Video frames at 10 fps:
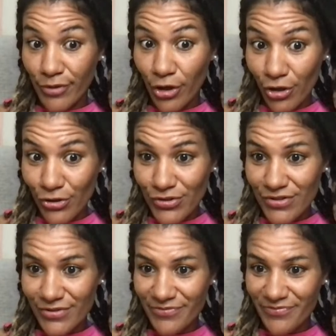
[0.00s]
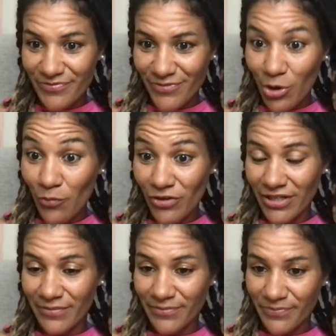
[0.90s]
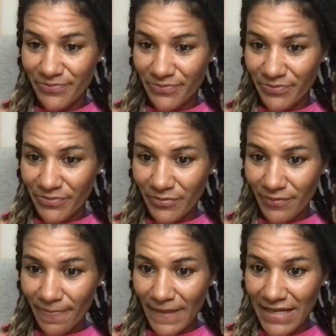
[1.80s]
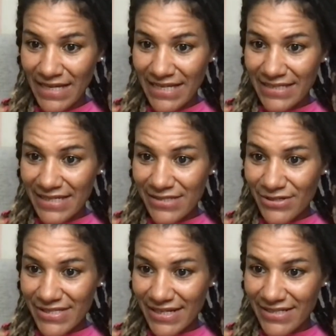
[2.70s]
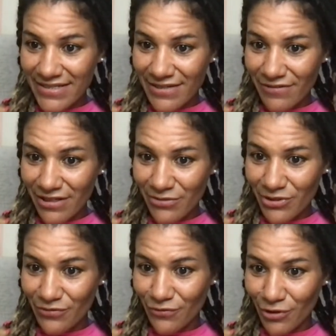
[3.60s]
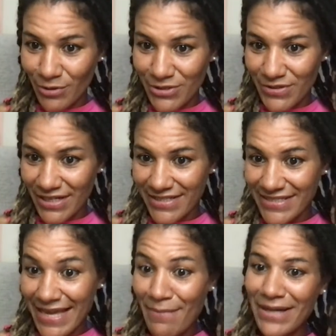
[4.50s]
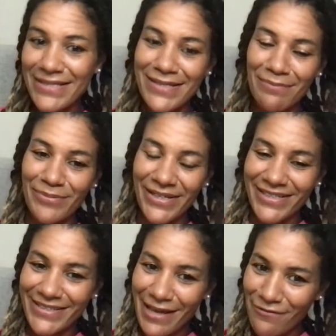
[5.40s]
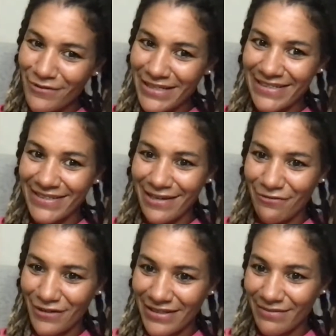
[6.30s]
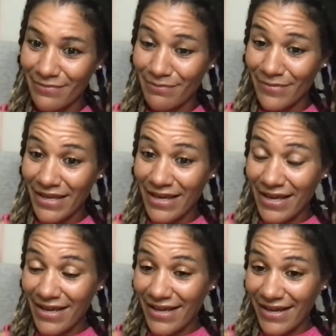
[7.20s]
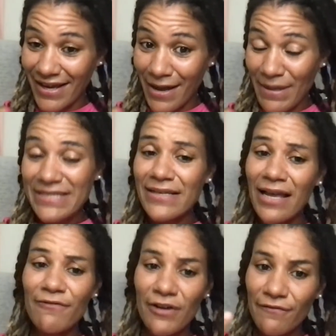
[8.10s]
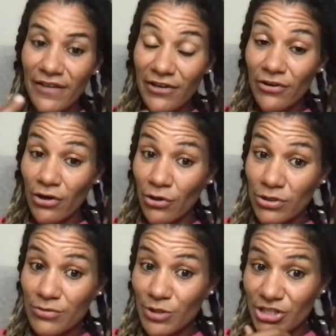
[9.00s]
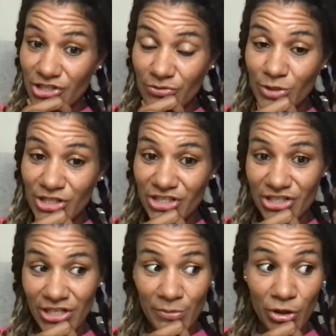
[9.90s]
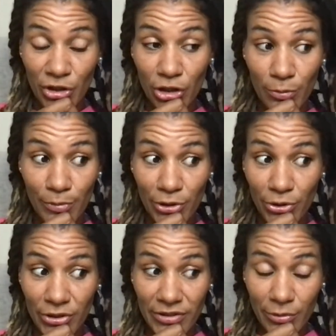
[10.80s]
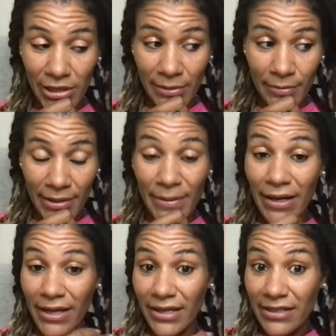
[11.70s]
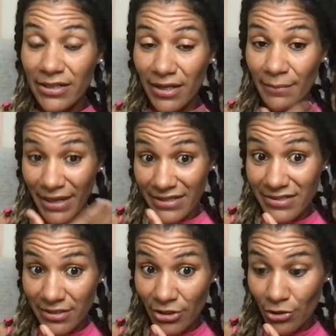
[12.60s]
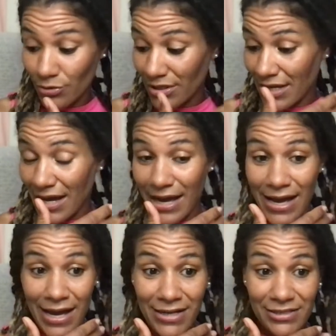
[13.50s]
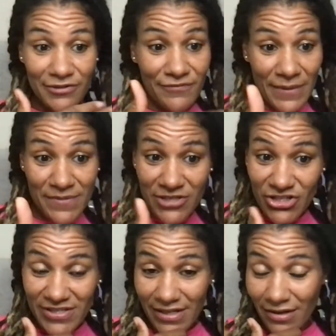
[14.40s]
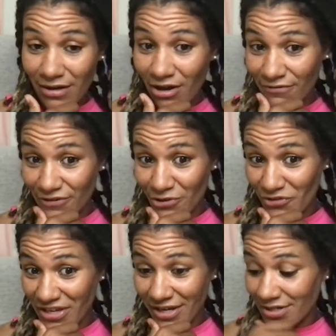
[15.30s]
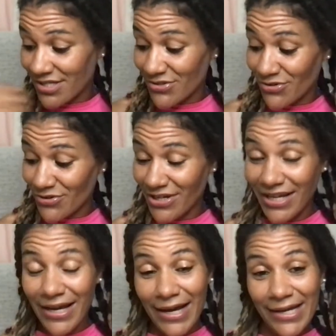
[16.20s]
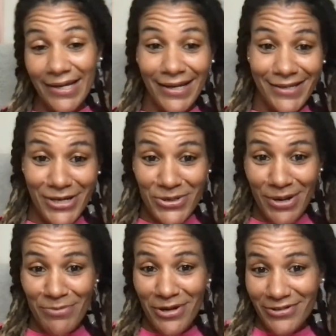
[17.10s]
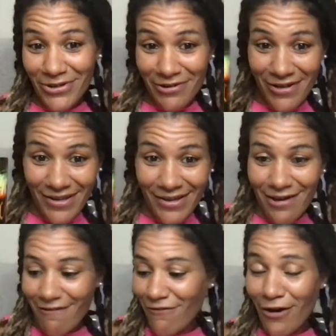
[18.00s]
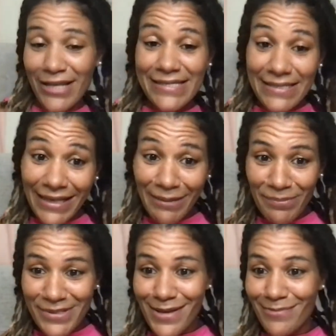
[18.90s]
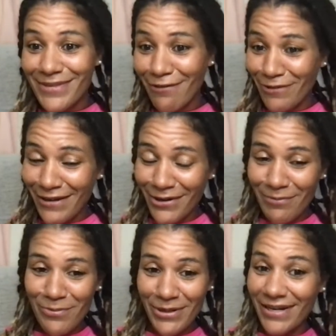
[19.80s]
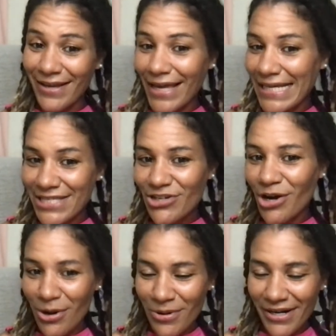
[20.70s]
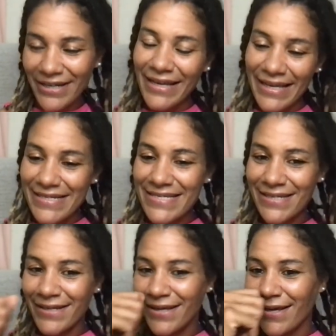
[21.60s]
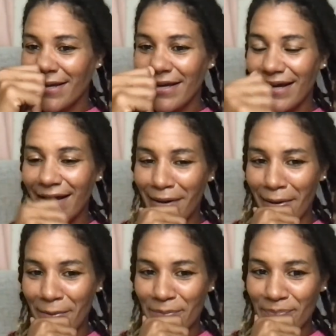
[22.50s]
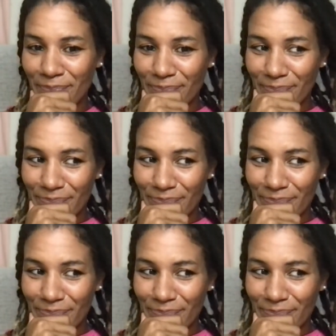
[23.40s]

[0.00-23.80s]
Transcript: August, hopefully. Yeah, so excited. Definitely looking forward to that. Yeah, man, simply. Definitely, definitely. Um, I still have a video out which which I'm gonna upload. I'm I'm in I'm editing now, and Fabsy just sent a coffee over here, so I can you know I'm not gonna fall asleep. So I'm definitely gonna put in an extra hour in editing. Um,